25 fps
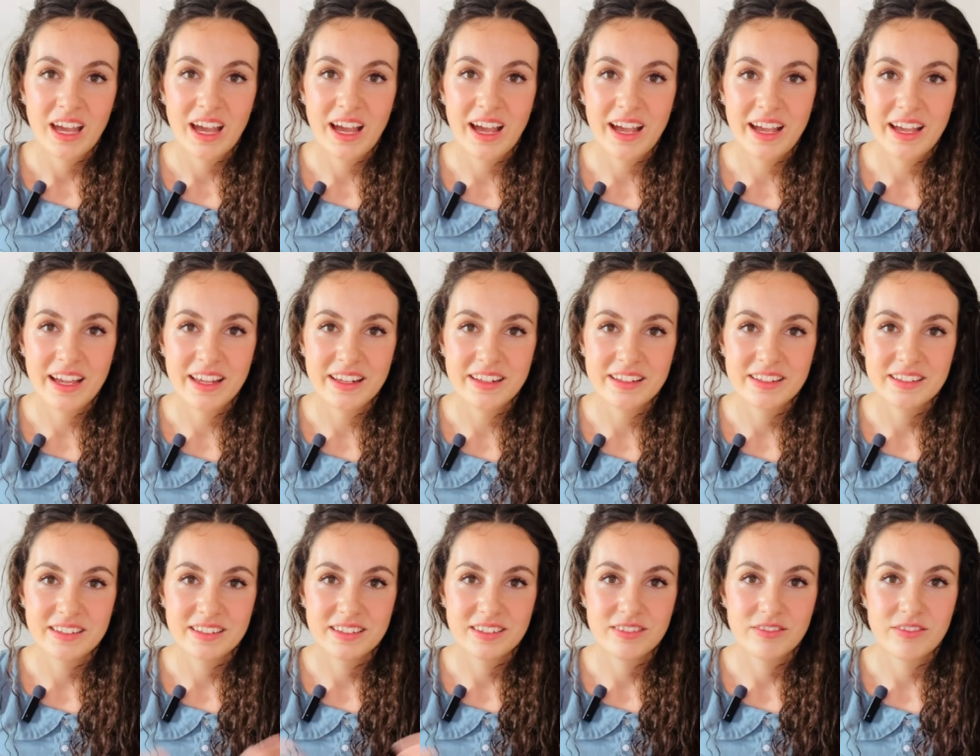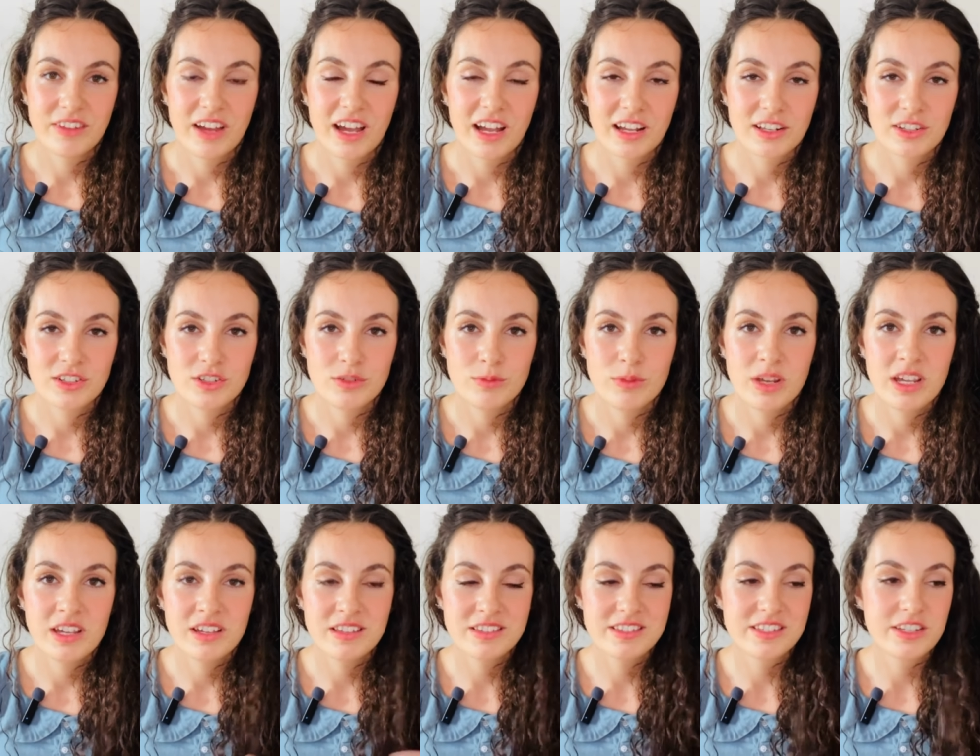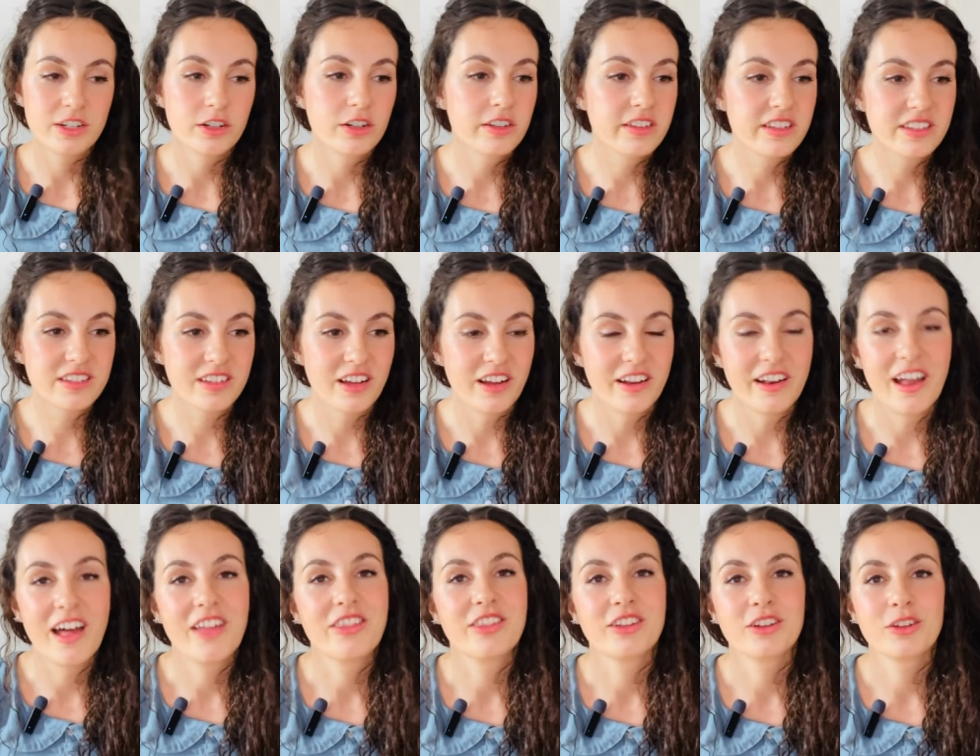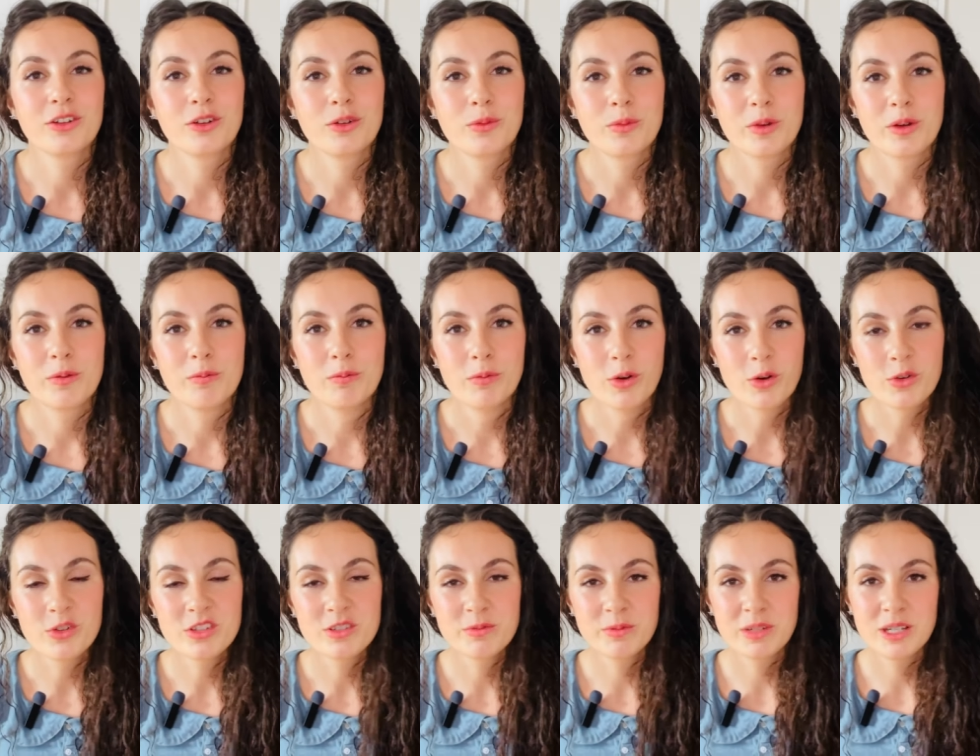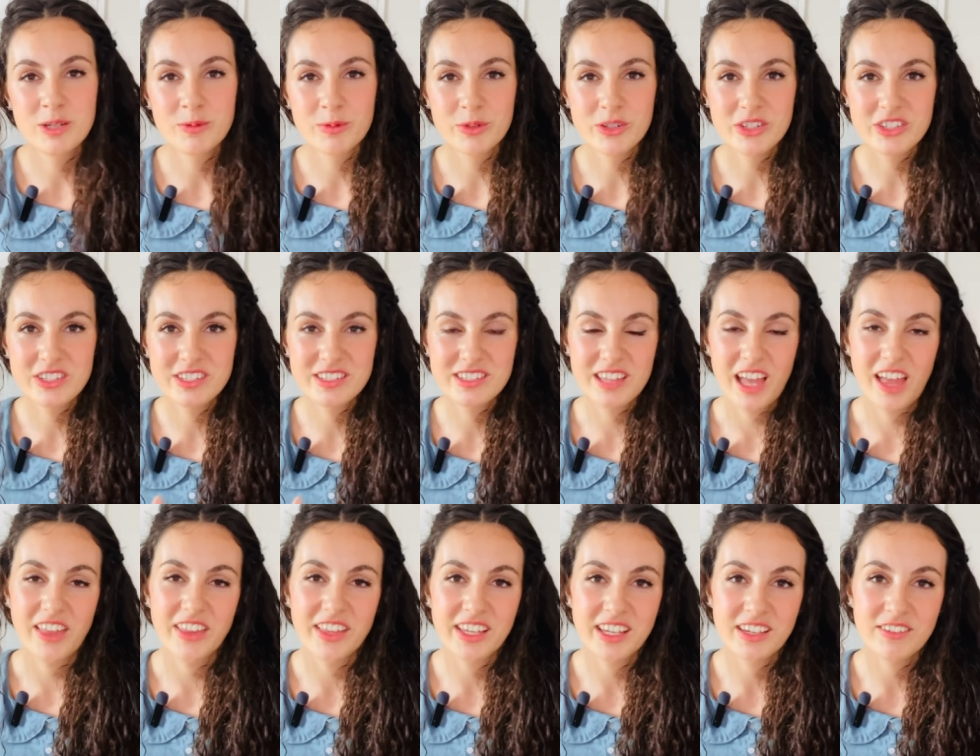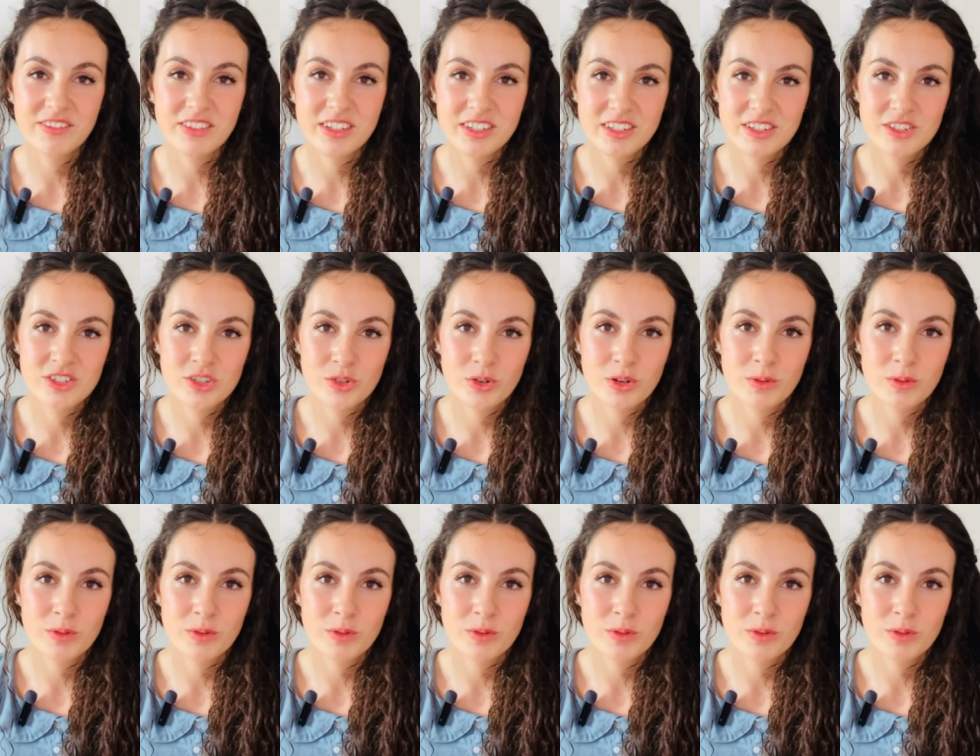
And in fact, you may consider this unethical, but most people selling vintage sewing